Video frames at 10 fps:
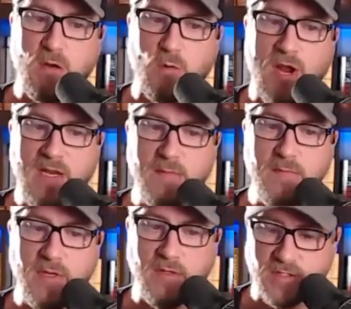Wright
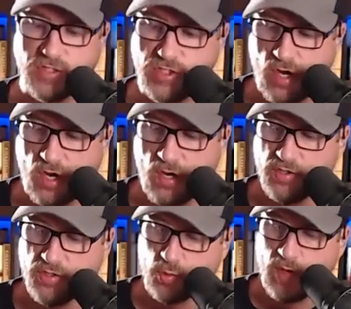Mills.
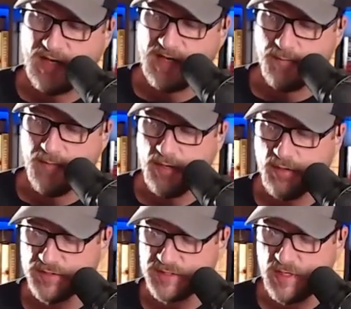Charles Wright
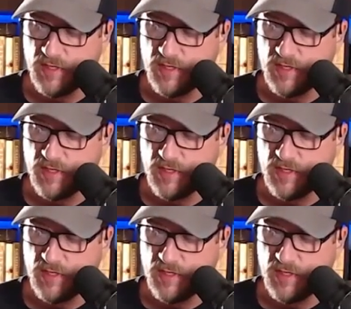Mills